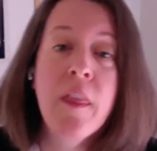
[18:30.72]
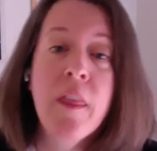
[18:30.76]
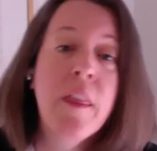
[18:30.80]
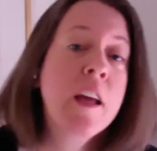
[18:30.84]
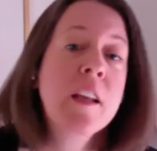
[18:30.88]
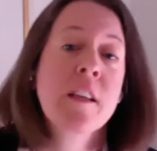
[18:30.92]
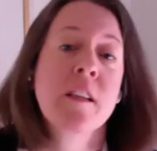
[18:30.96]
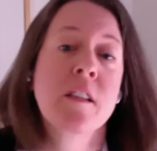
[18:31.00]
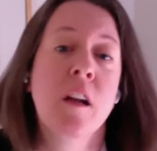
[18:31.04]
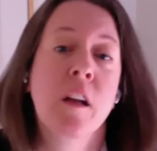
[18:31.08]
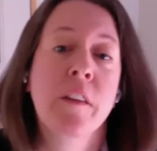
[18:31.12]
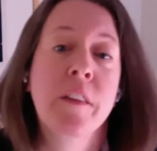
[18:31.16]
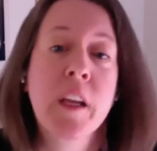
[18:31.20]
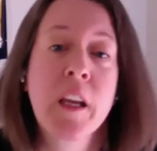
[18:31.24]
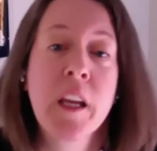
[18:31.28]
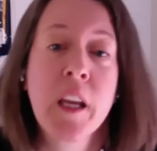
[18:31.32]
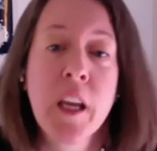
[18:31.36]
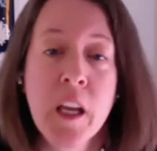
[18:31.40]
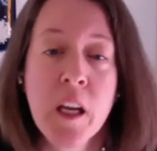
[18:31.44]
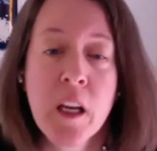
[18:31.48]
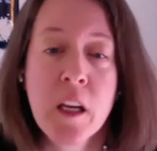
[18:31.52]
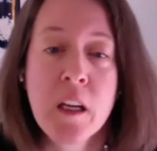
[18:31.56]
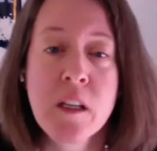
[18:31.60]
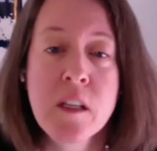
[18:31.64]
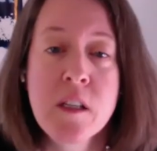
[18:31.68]
And that's not the
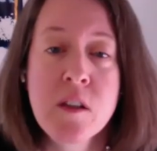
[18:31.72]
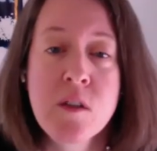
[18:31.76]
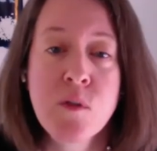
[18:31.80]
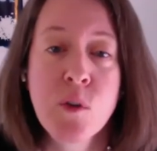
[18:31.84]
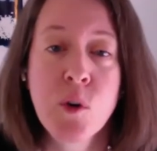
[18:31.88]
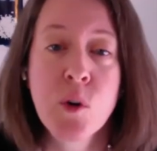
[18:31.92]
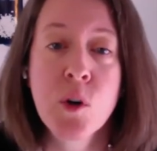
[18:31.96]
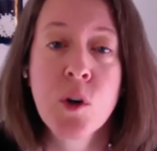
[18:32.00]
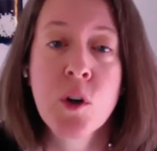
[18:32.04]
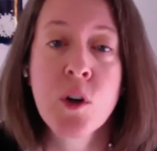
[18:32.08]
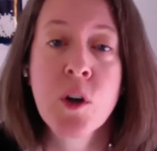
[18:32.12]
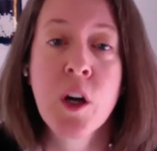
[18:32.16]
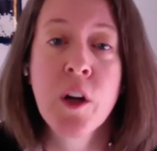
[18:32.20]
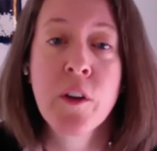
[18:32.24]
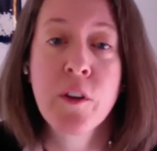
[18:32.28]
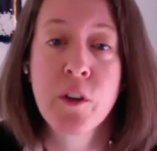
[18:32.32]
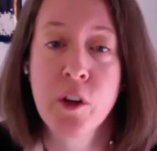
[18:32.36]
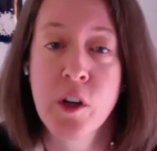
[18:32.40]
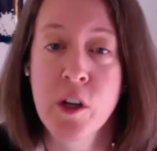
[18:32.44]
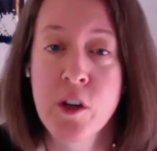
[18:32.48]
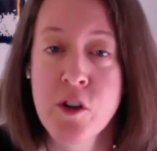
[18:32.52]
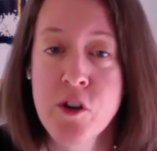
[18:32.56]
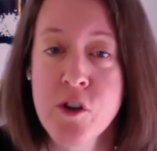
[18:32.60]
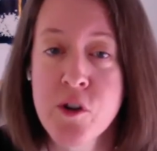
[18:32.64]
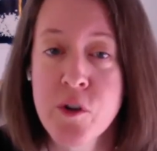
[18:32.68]
case for
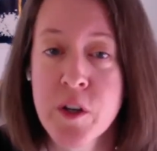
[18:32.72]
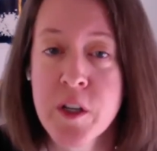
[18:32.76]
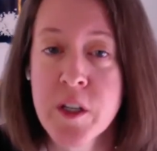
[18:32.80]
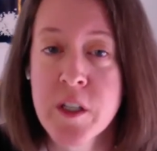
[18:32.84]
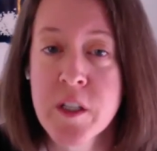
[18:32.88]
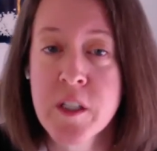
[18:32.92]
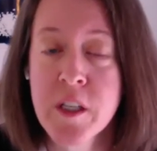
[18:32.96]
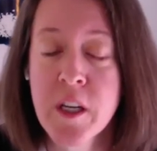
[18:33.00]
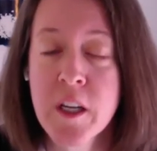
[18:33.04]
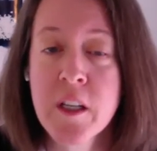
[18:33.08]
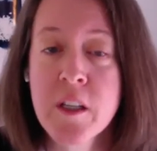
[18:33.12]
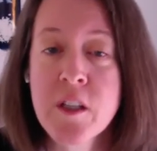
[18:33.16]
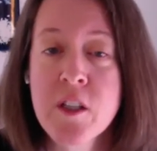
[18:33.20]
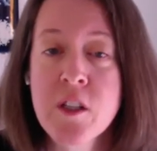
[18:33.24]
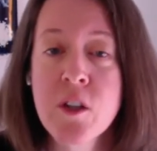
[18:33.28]
other countries.